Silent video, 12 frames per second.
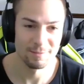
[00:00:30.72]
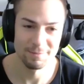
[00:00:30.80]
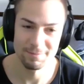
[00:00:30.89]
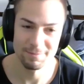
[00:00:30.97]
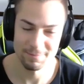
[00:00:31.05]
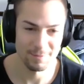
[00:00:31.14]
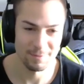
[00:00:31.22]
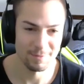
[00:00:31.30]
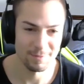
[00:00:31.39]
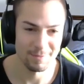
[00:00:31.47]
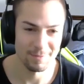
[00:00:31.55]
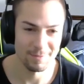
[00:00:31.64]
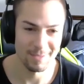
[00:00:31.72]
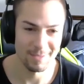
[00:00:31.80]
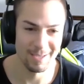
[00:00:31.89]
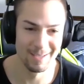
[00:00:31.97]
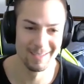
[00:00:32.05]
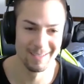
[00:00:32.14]

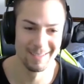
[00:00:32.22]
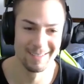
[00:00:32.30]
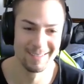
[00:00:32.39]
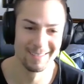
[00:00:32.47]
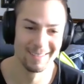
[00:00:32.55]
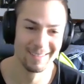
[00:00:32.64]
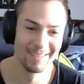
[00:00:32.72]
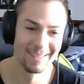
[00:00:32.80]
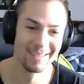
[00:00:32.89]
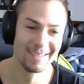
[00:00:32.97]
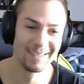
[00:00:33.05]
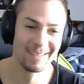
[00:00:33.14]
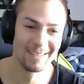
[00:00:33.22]
(silent)